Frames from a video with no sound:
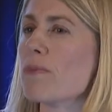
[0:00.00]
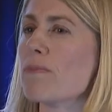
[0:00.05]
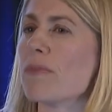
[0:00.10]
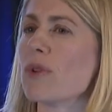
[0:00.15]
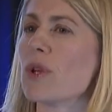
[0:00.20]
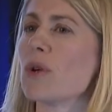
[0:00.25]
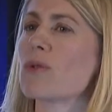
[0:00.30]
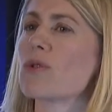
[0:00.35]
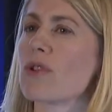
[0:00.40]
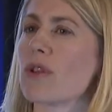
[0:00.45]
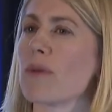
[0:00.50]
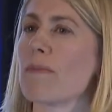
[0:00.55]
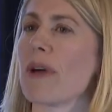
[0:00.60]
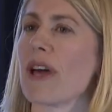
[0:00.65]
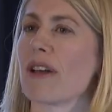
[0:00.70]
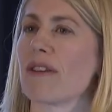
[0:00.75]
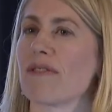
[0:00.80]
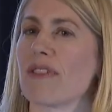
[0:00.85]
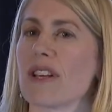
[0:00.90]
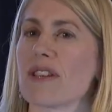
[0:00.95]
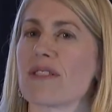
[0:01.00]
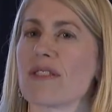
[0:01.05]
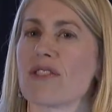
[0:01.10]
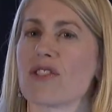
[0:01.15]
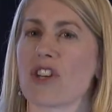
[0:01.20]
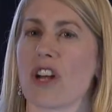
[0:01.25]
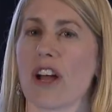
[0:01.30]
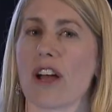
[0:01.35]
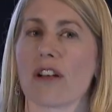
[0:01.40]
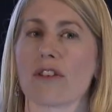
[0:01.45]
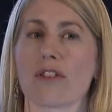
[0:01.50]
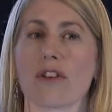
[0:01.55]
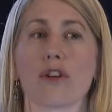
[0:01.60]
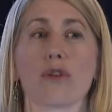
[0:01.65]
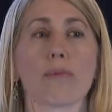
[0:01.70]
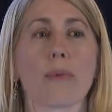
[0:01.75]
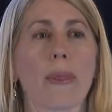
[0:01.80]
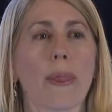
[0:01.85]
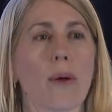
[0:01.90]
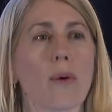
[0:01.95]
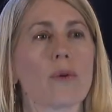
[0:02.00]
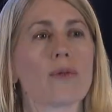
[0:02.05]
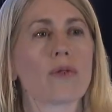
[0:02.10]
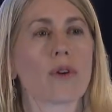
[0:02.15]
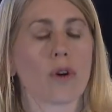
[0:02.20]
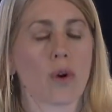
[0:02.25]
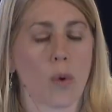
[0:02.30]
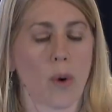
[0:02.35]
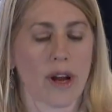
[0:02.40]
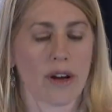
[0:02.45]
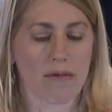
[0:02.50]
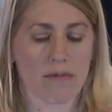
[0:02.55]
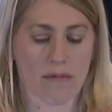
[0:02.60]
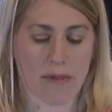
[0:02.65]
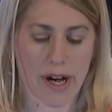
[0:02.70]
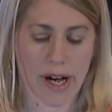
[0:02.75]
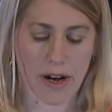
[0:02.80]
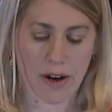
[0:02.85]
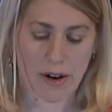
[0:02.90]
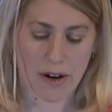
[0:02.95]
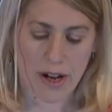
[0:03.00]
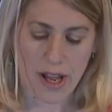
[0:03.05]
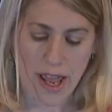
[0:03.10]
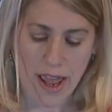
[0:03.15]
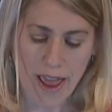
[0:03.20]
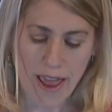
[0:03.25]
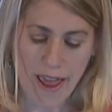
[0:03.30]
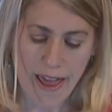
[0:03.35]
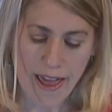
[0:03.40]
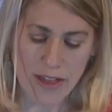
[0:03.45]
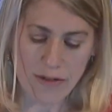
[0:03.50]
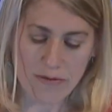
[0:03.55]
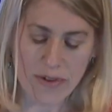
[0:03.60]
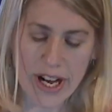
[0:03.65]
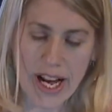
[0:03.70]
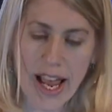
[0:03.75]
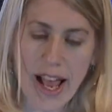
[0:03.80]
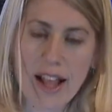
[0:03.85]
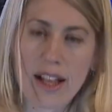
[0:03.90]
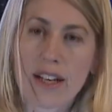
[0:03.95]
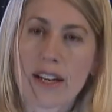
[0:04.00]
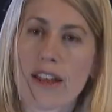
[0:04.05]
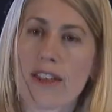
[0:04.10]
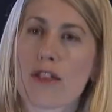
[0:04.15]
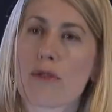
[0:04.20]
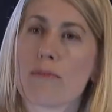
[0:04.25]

usually manifests in childhood, but those are quite rare. In reality, the